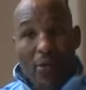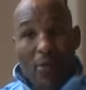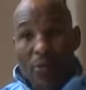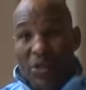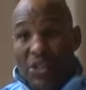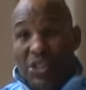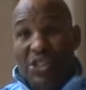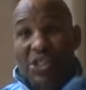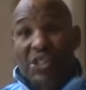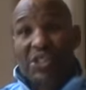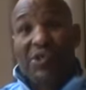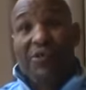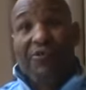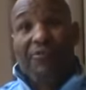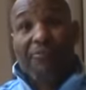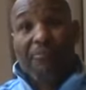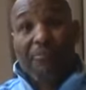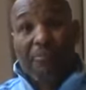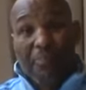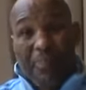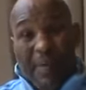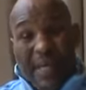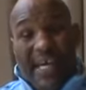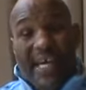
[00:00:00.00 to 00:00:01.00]
which is
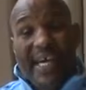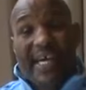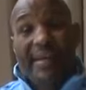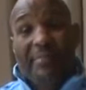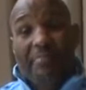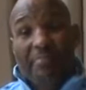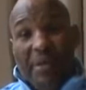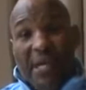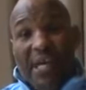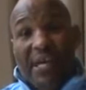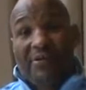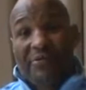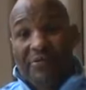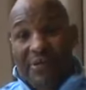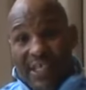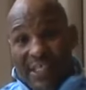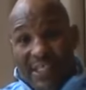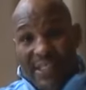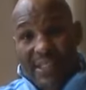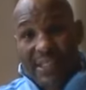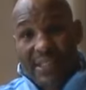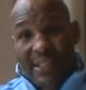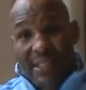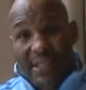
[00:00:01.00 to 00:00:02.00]
a big, big
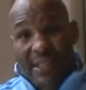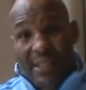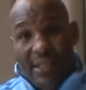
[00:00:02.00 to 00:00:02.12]
risk.